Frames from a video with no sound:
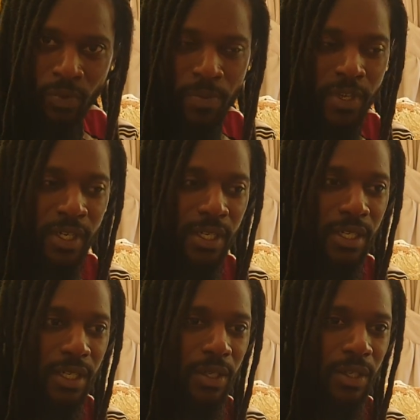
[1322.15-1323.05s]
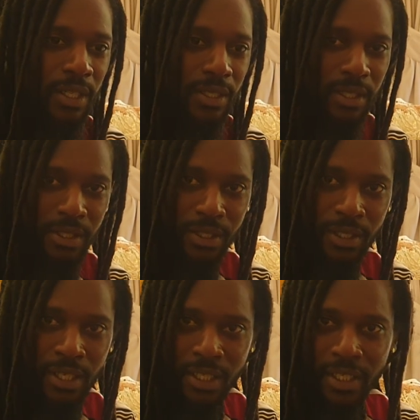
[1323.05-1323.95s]
women and
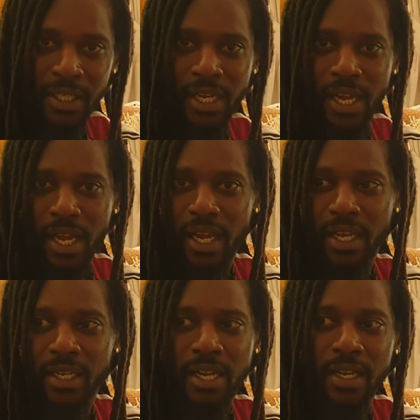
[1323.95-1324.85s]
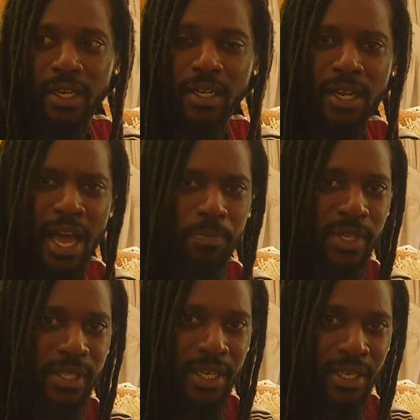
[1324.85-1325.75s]
sisters here and not
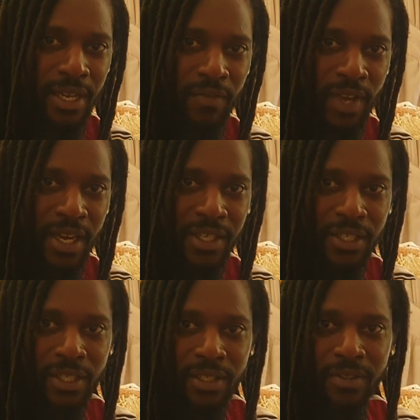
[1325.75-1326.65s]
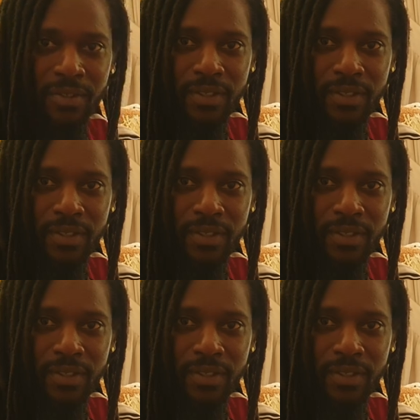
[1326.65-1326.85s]
be taken advantage of.